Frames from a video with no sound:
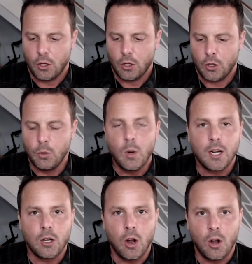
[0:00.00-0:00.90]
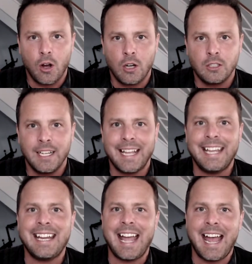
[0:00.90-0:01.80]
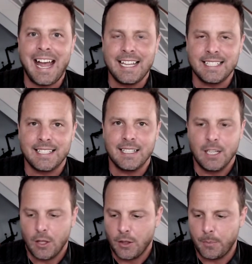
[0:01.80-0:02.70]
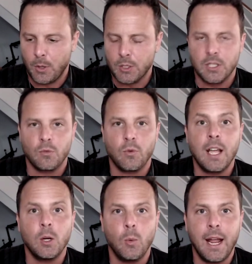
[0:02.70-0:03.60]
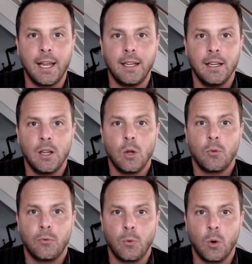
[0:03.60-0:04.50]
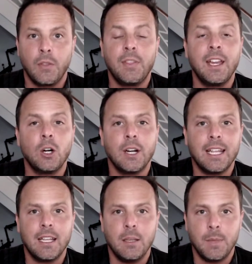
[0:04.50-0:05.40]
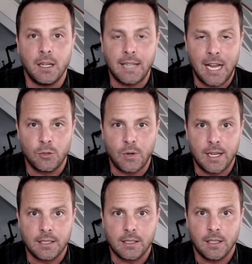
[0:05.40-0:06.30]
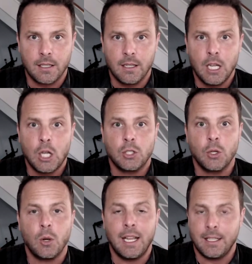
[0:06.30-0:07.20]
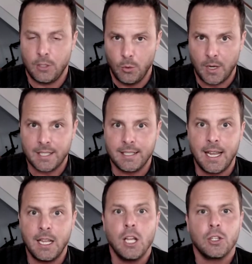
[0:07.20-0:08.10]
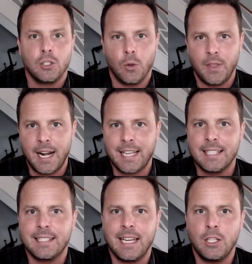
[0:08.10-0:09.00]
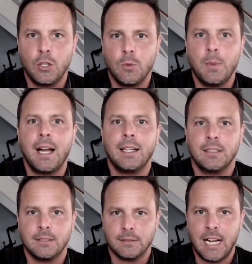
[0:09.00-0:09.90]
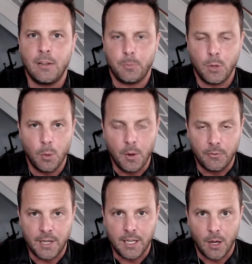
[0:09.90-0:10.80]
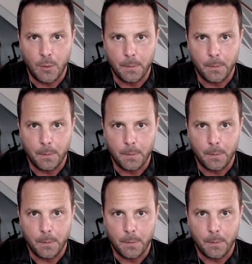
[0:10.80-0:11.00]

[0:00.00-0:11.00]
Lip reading: you want to call and ask the person right away for their email address. So, and you want to say, so that I can send you my live promo video.